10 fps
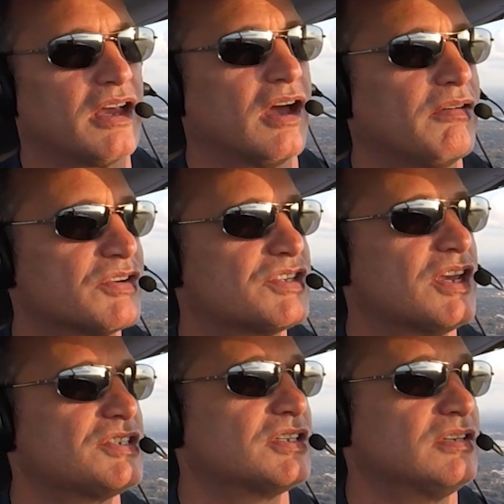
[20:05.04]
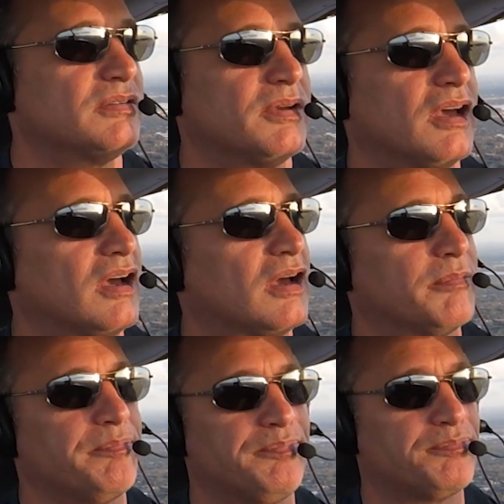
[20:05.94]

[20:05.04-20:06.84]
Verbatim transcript: that conversation um,